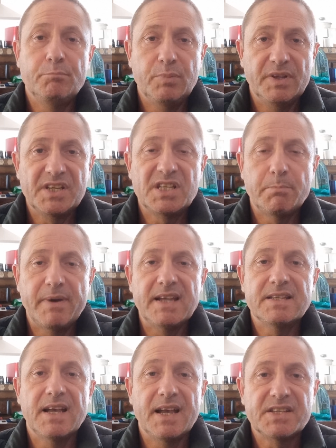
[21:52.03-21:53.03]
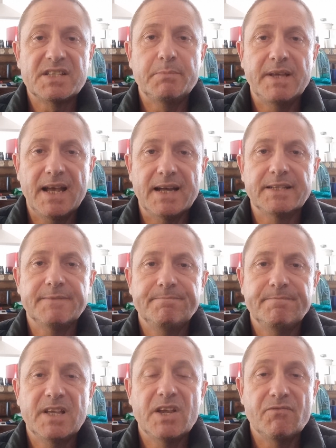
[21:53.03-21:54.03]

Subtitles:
But this debate has to be had. It